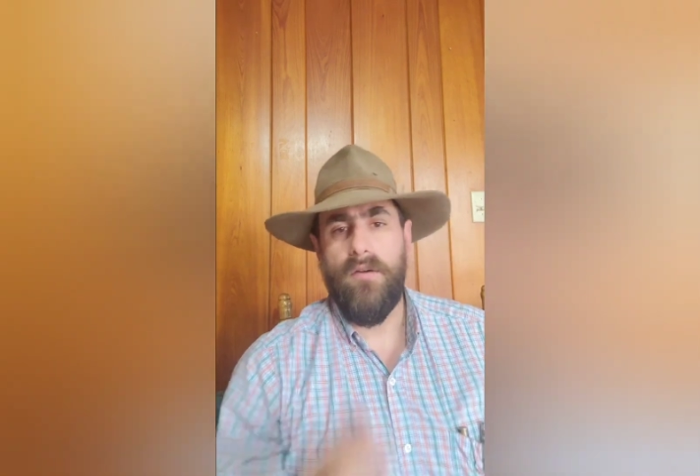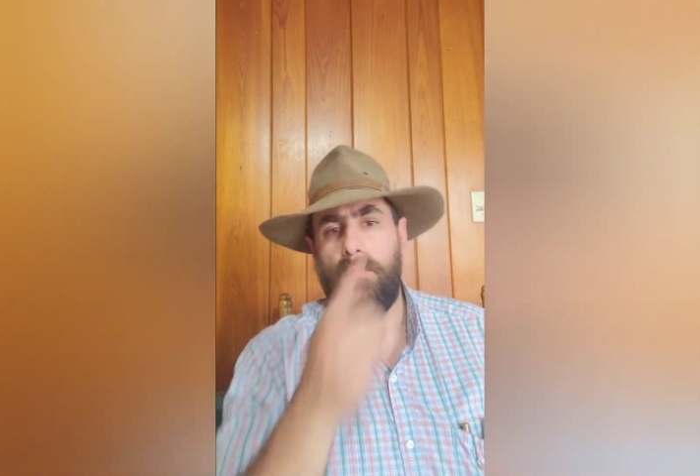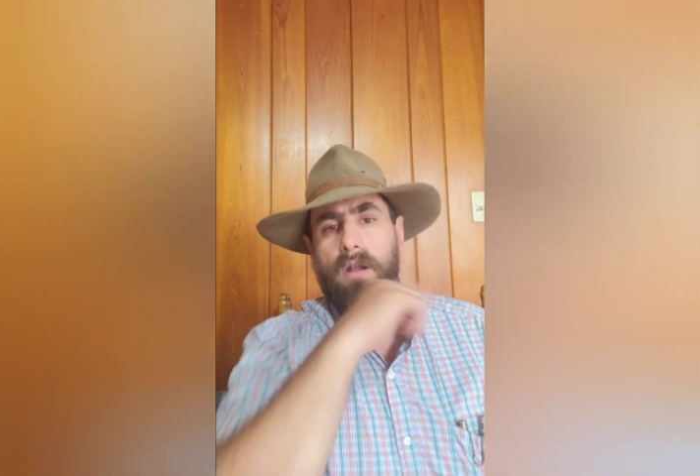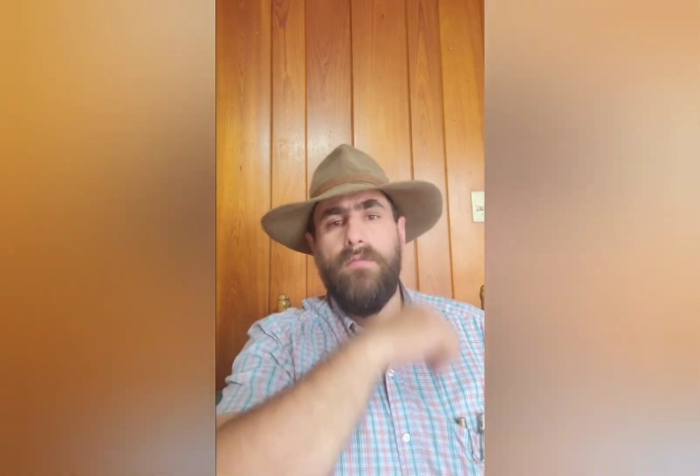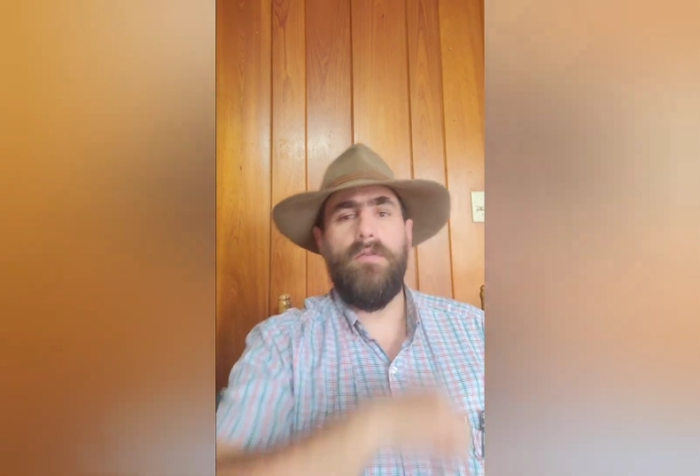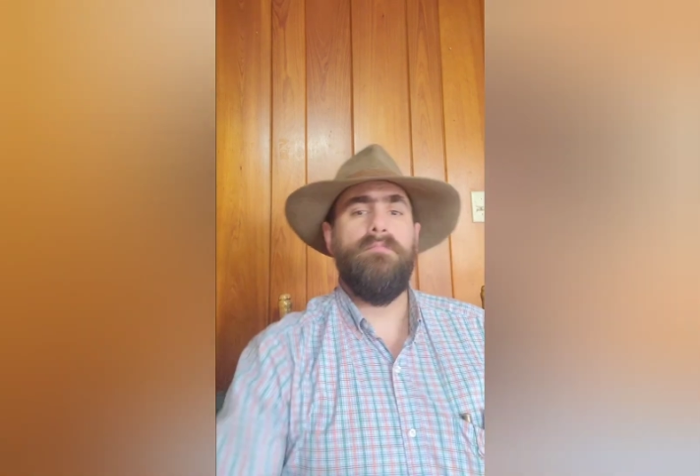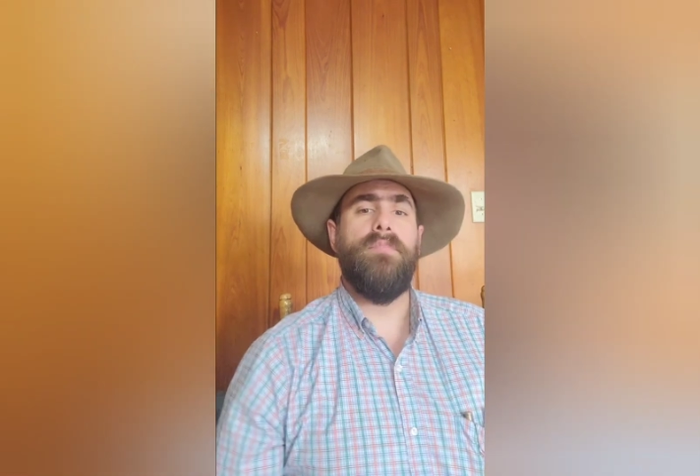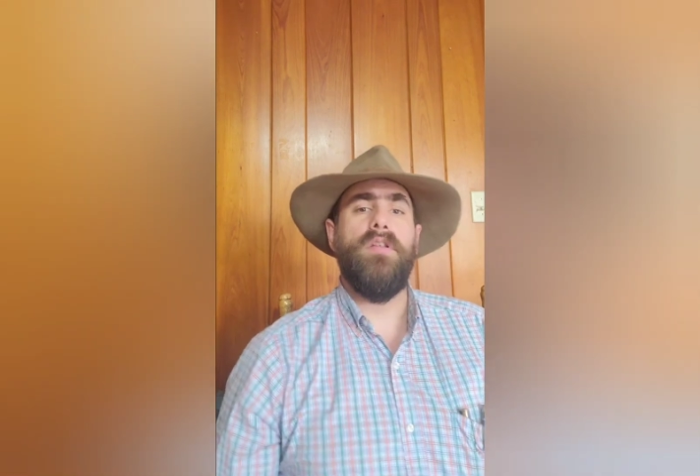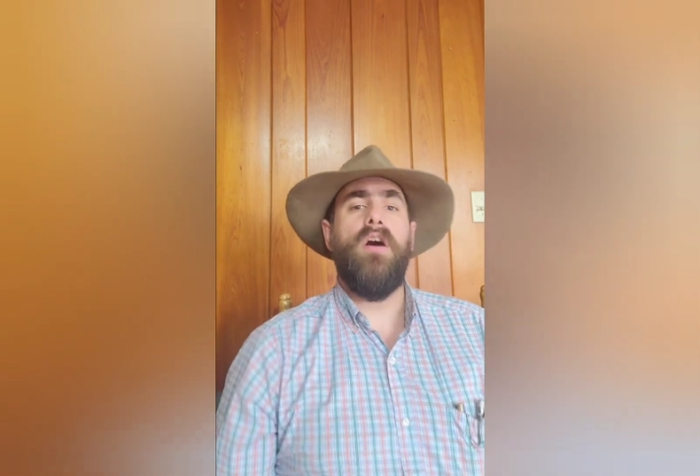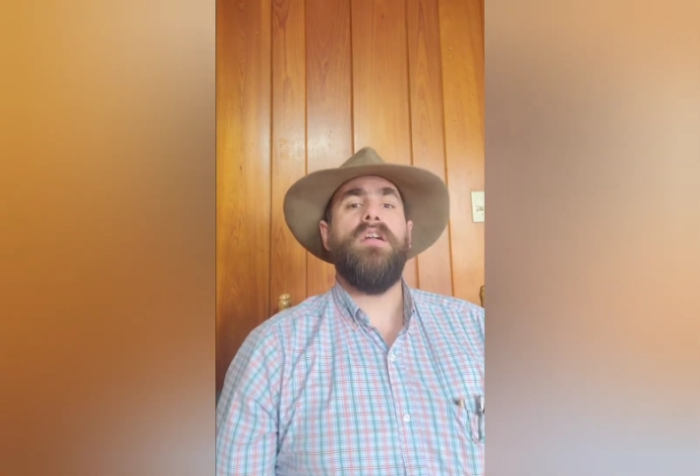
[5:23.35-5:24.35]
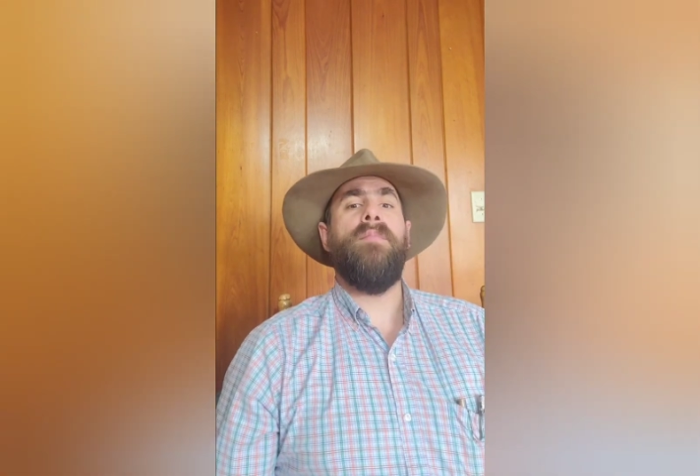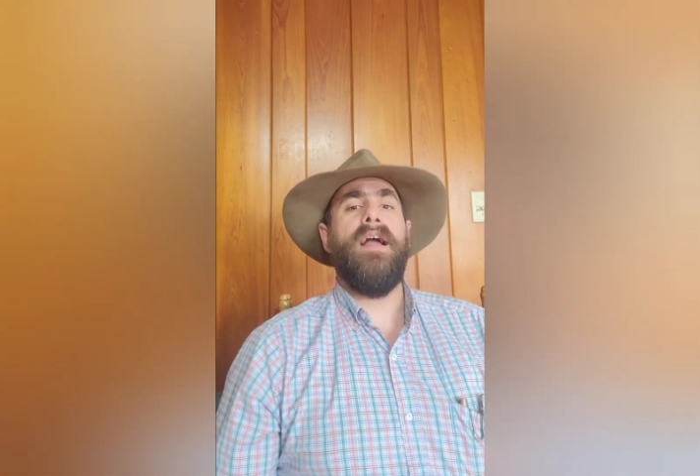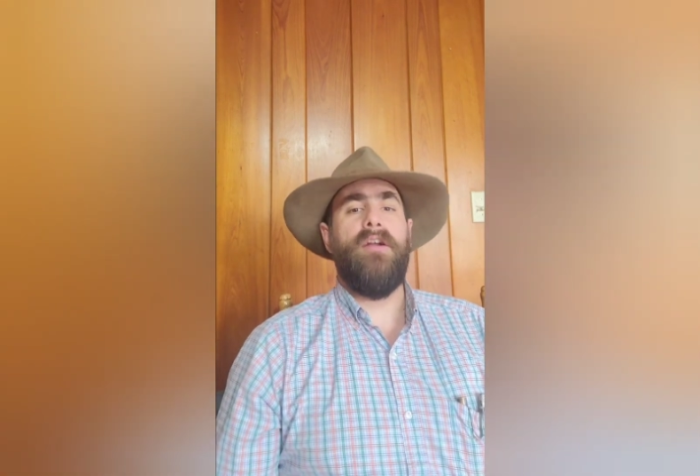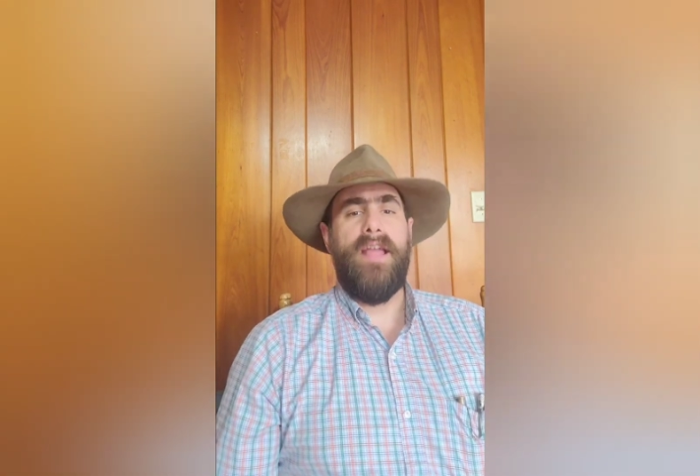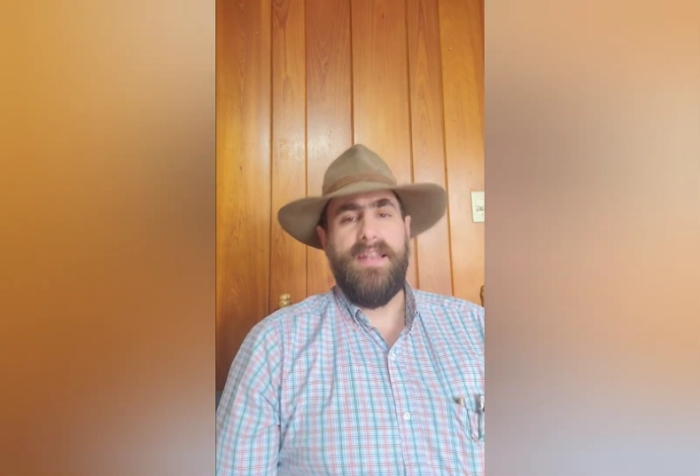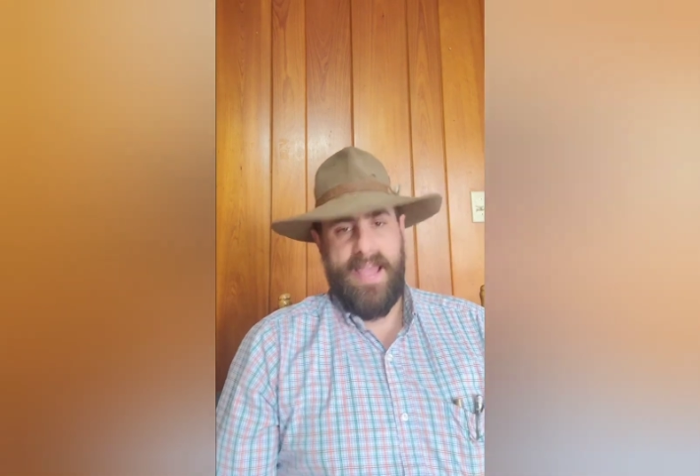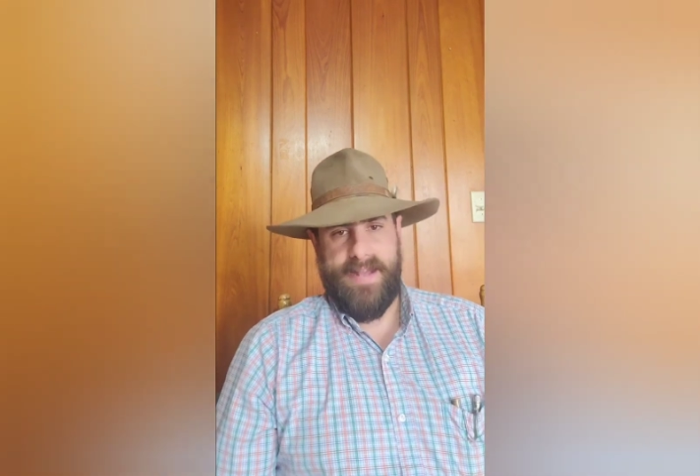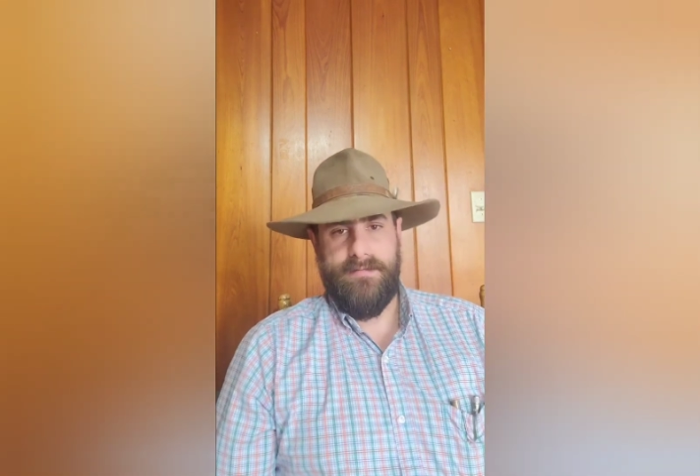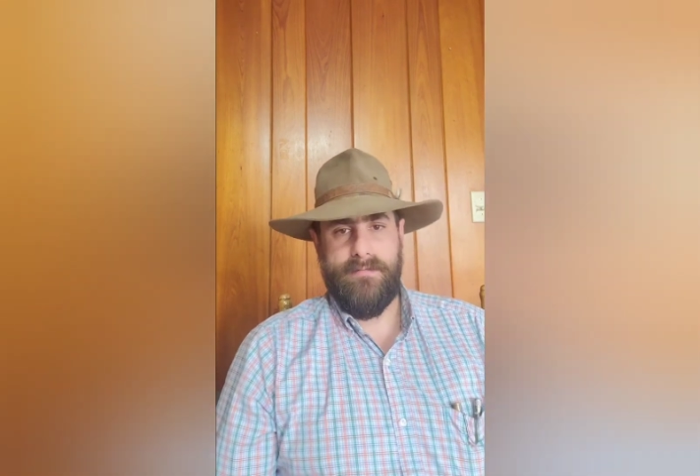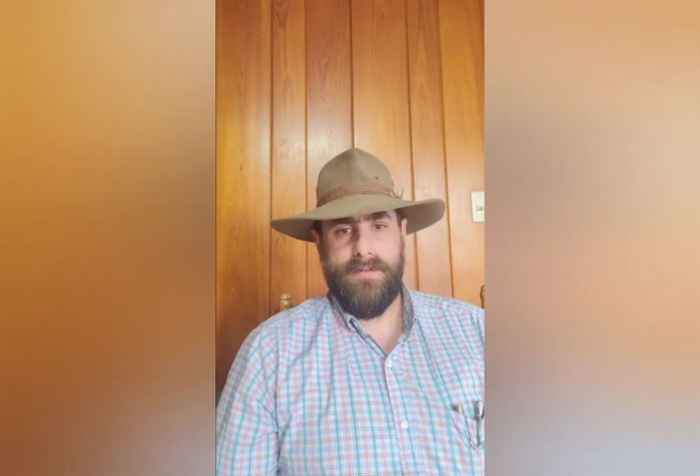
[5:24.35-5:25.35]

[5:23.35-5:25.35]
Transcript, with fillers: One of them belonged to my granddad.